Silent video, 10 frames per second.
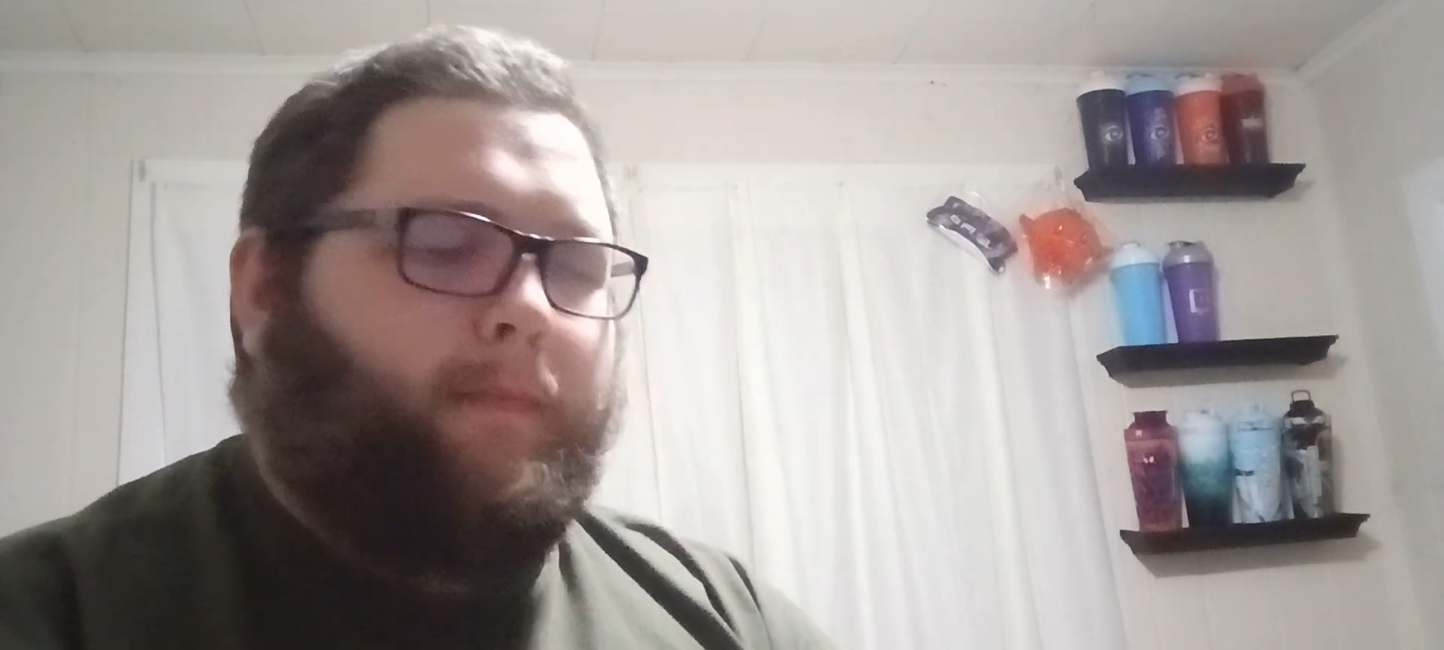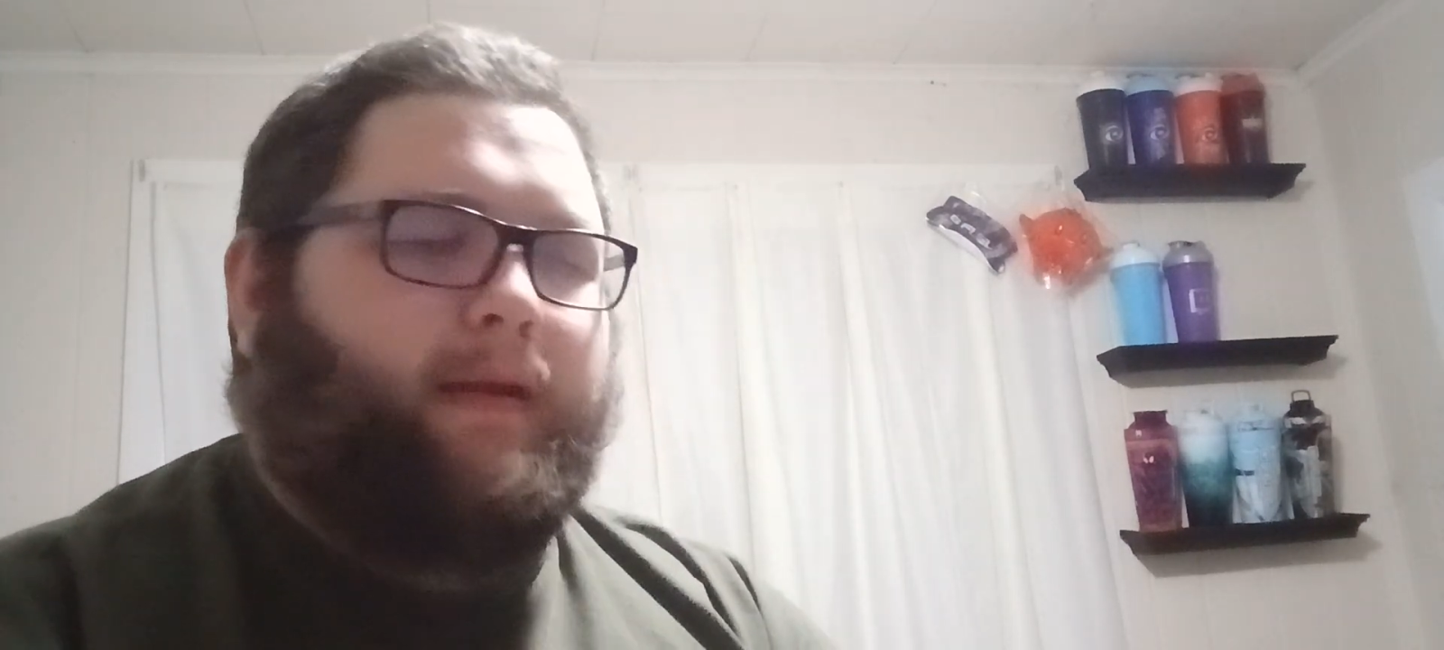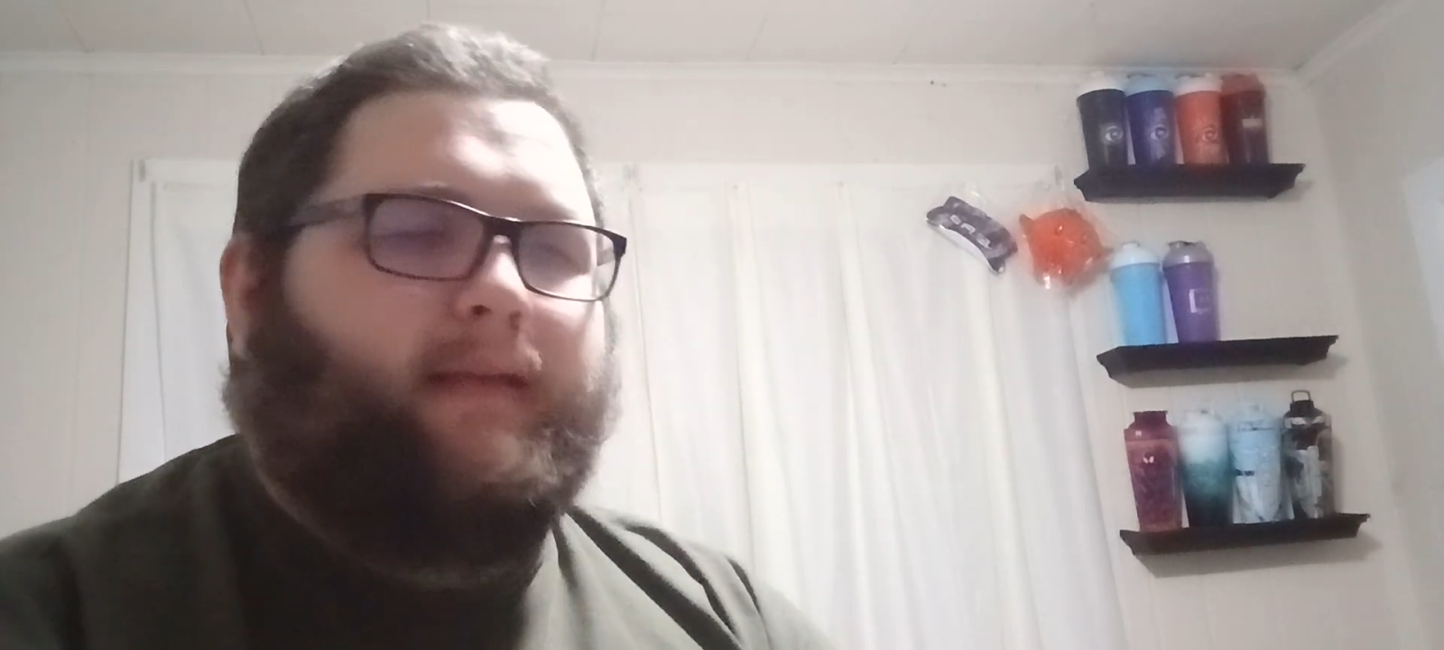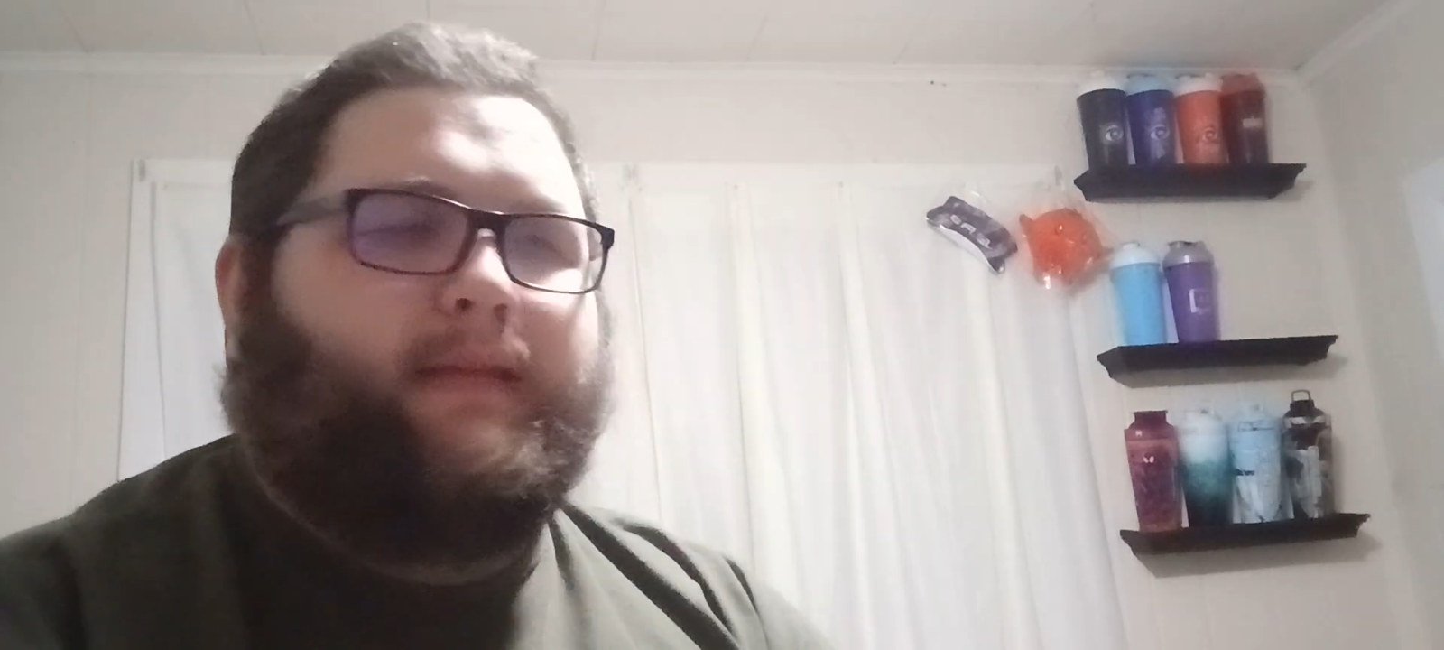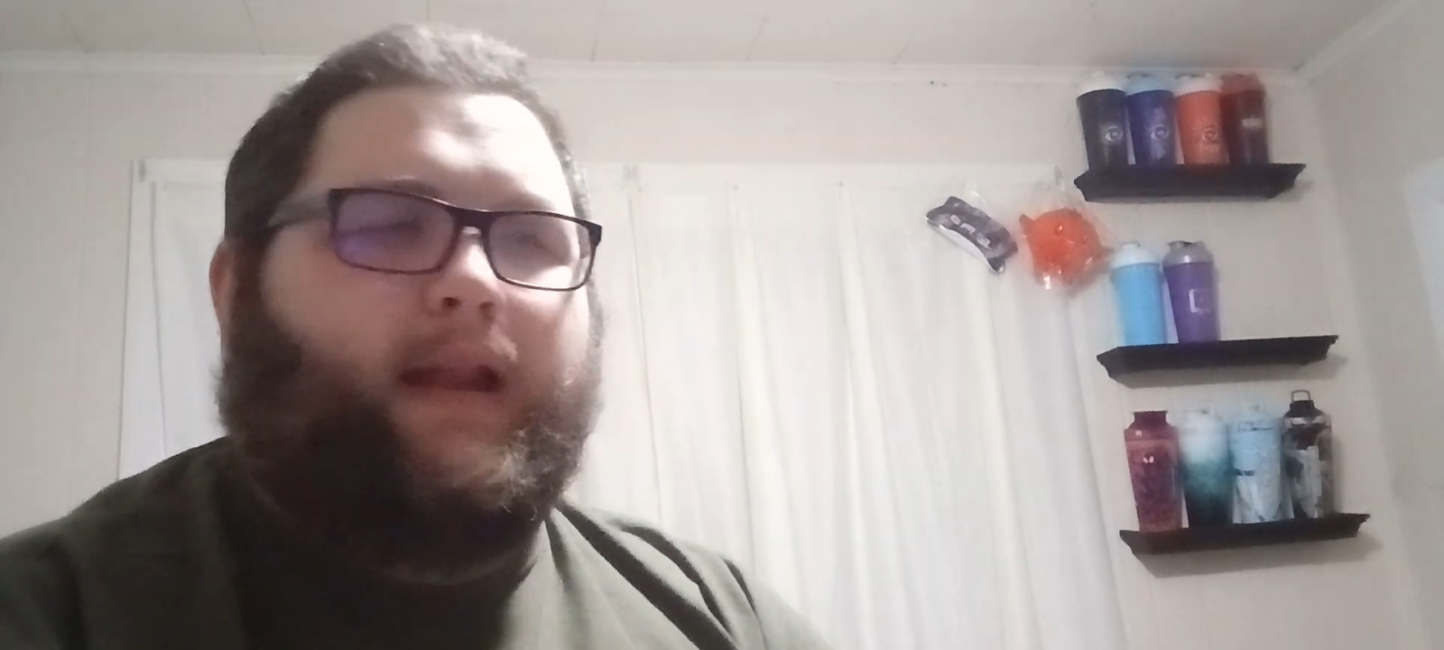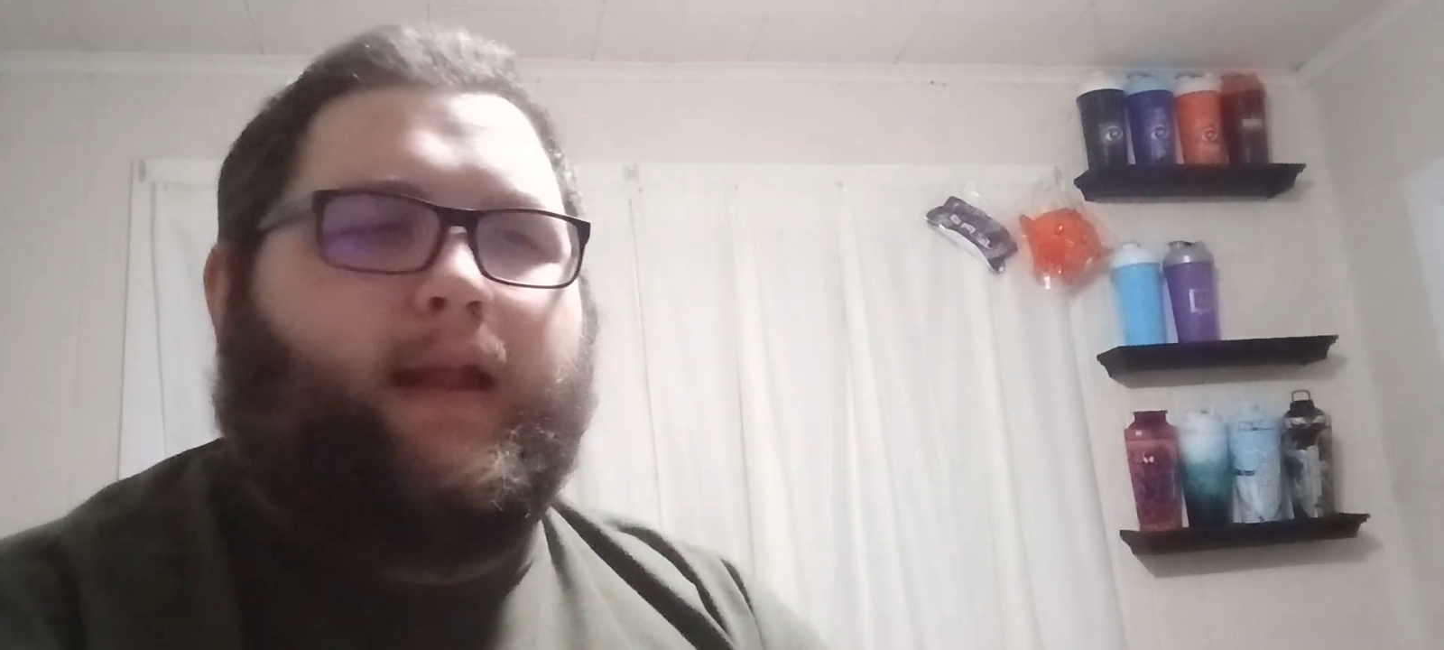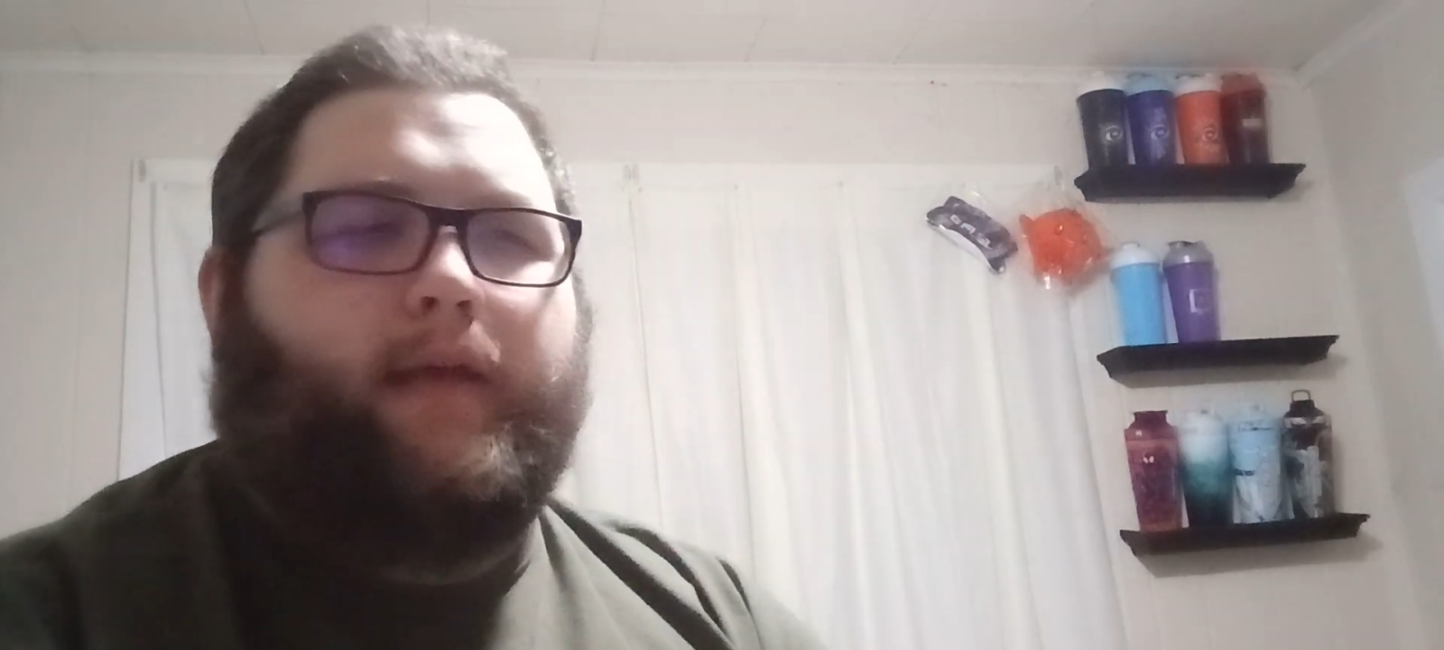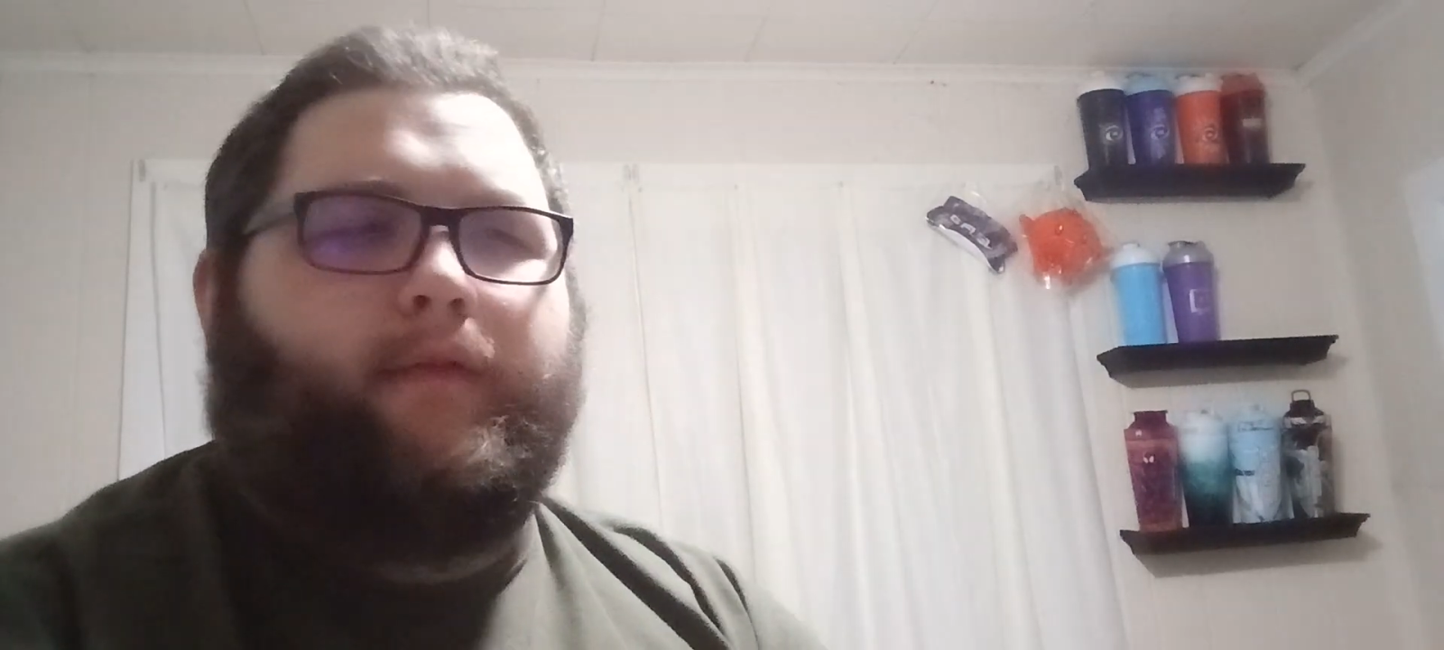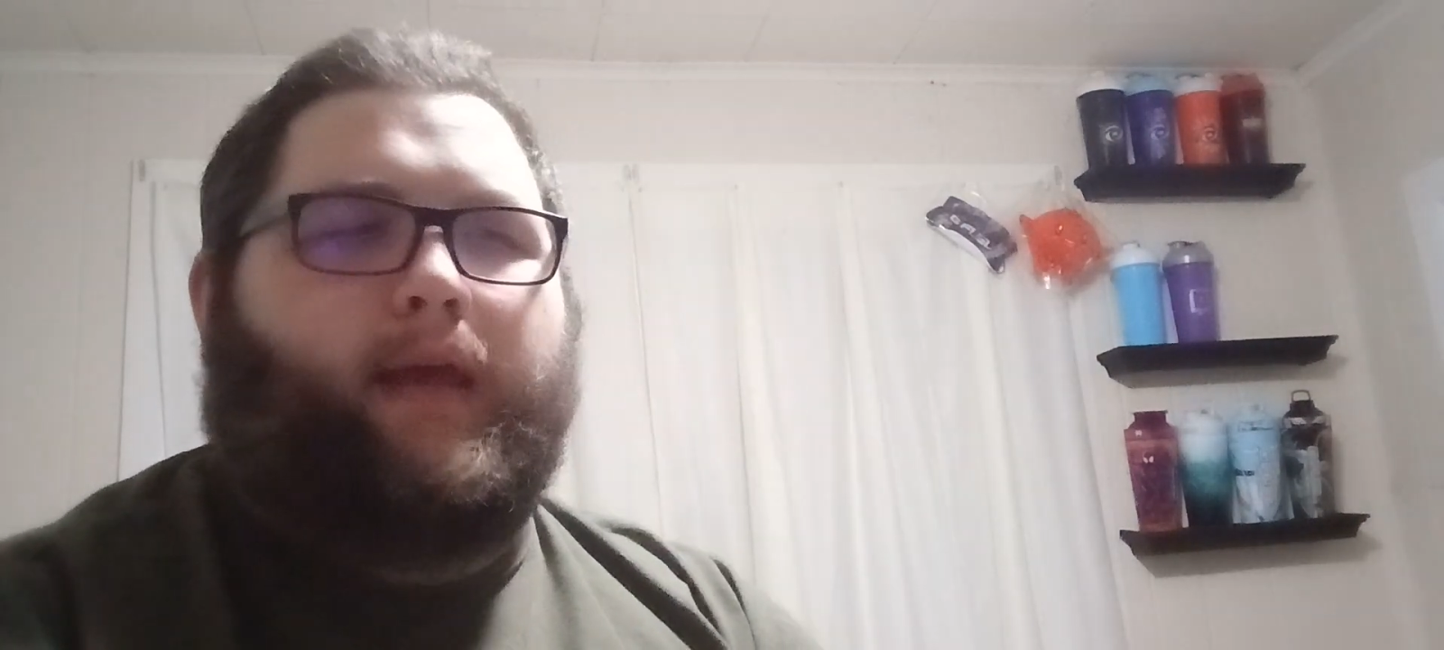It does kind of